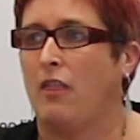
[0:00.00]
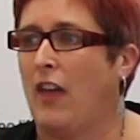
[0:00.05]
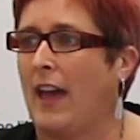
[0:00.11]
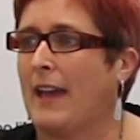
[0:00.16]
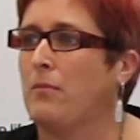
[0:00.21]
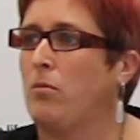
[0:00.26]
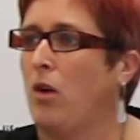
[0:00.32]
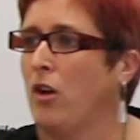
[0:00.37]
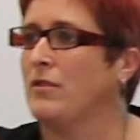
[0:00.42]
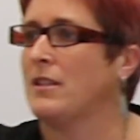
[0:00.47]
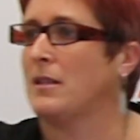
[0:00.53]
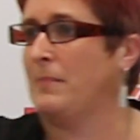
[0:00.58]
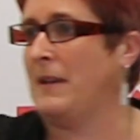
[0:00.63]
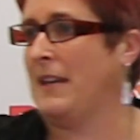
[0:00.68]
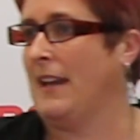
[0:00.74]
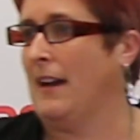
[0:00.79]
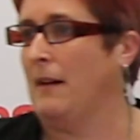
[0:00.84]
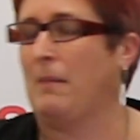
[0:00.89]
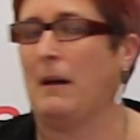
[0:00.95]
They won't
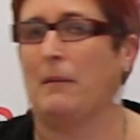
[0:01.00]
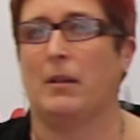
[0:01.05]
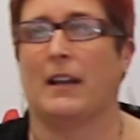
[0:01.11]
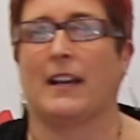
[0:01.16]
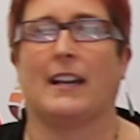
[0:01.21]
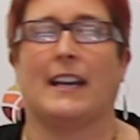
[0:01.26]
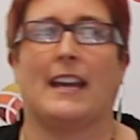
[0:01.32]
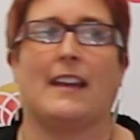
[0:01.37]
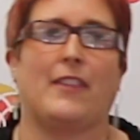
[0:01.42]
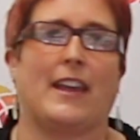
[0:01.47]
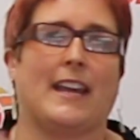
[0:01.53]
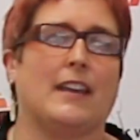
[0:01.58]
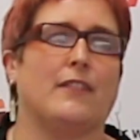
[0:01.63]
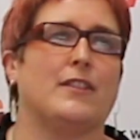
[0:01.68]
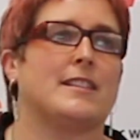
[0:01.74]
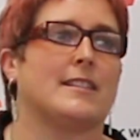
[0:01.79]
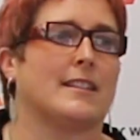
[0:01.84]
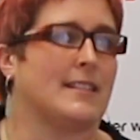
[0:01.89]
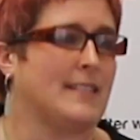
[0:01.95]
speak out publicly, and they
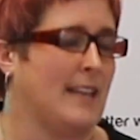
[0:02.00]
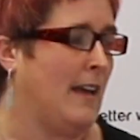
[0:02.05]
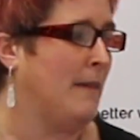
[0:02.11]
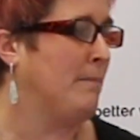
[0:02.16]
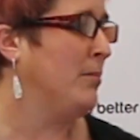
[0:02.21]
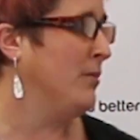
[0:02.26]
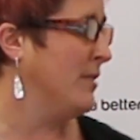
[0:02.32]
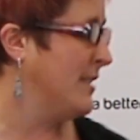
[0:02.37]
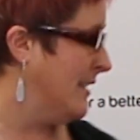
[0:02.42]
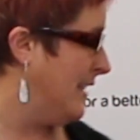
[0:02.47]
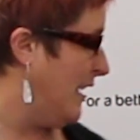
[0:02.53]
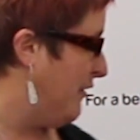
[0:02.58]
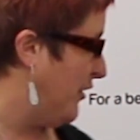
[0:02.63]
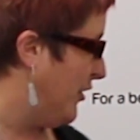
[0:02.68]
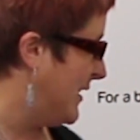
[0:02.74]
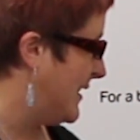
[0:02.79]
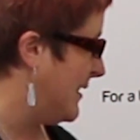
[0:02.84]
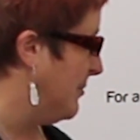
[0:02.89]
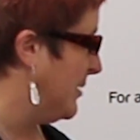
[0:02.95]
give us examples, and they're
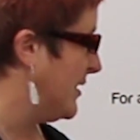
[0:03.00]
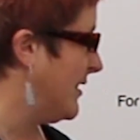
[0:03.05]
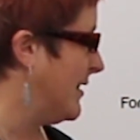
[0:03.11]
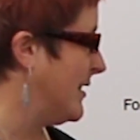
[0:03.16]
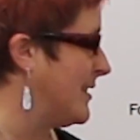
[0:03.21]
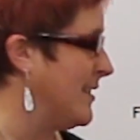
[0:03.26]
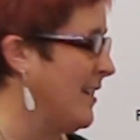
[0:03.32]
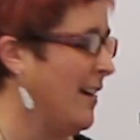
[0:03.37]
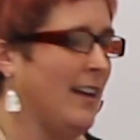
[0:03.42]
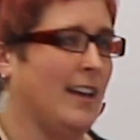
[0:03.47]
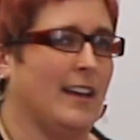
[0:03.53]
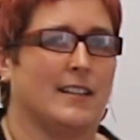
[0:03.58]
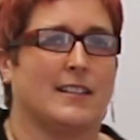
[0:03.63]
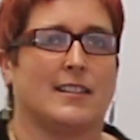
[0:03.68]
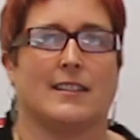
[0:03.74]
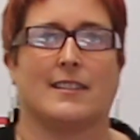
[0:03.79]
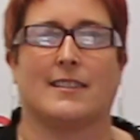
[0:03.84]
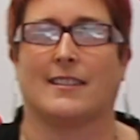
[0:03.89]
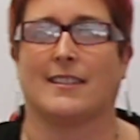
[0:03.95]
very similar to the
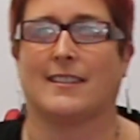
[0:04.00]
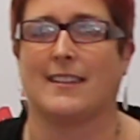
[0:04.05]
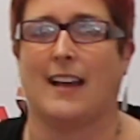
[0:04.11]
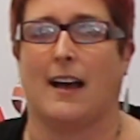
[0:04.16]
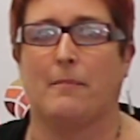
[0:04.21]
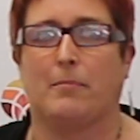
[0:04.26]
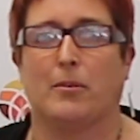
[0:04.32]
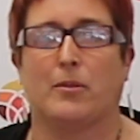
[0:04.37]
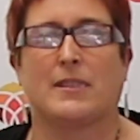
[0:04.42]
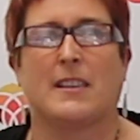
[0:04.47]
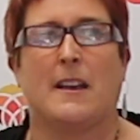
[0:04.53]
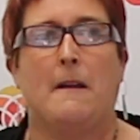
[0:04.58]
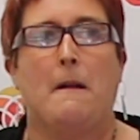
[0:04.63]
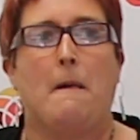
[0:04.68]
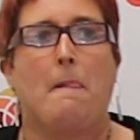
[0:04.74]
scientists' examples.